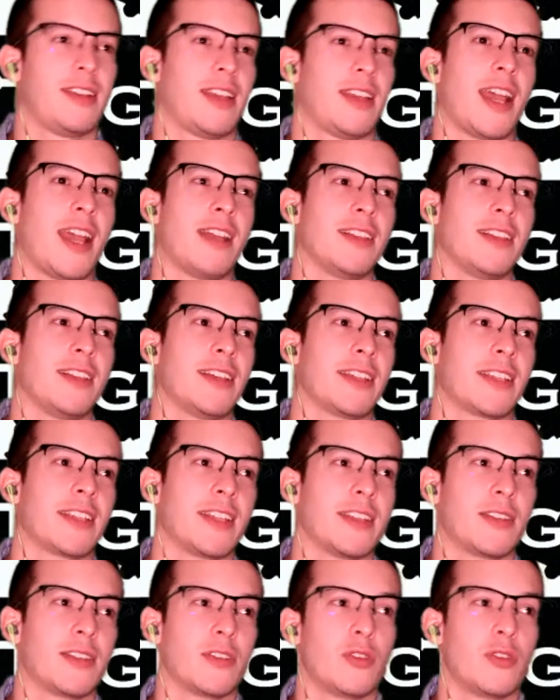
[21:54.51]
Ally
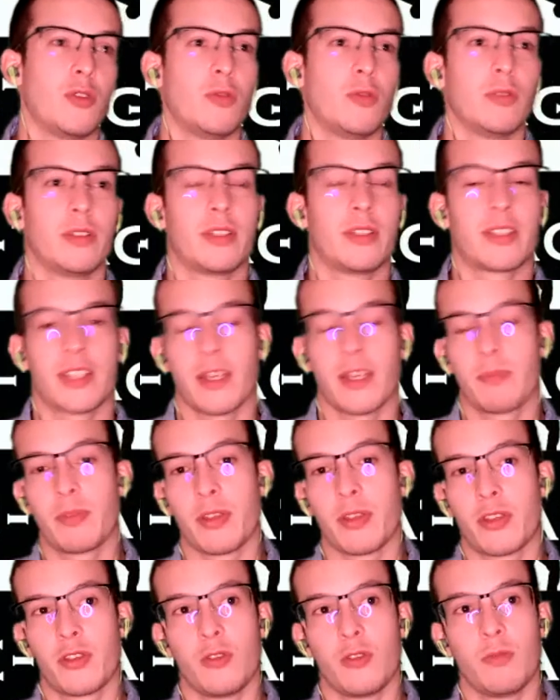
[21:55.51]
Quinta, who would skip the
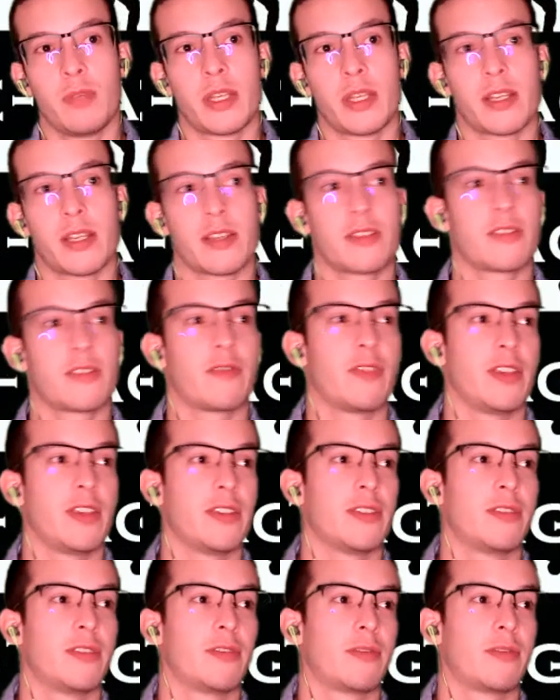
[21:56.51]
queue because of
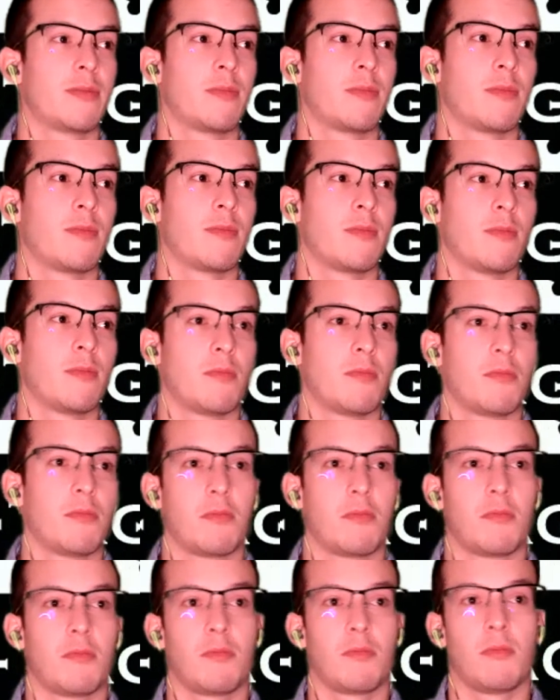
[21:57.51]
his
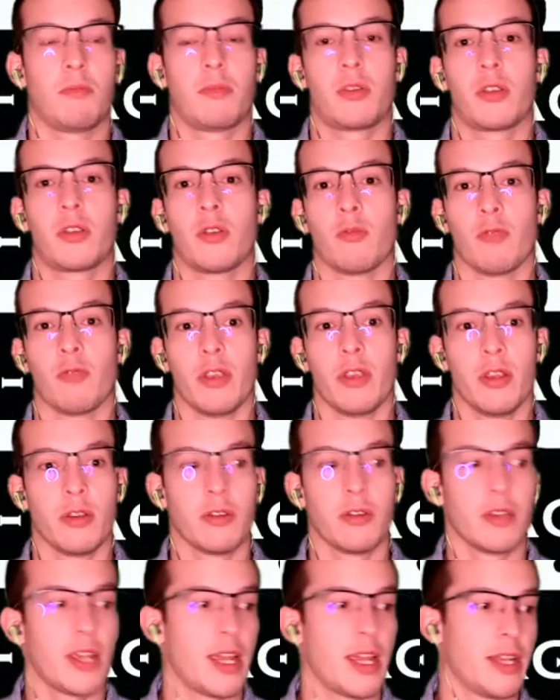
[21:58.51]

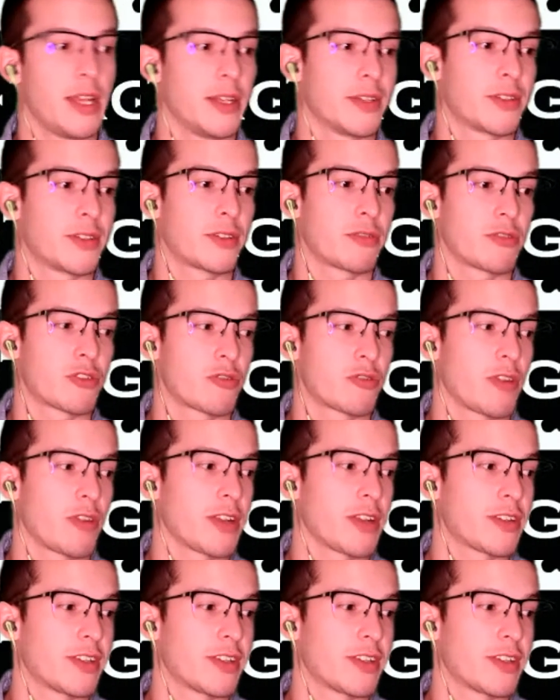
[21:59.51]
career and his stretch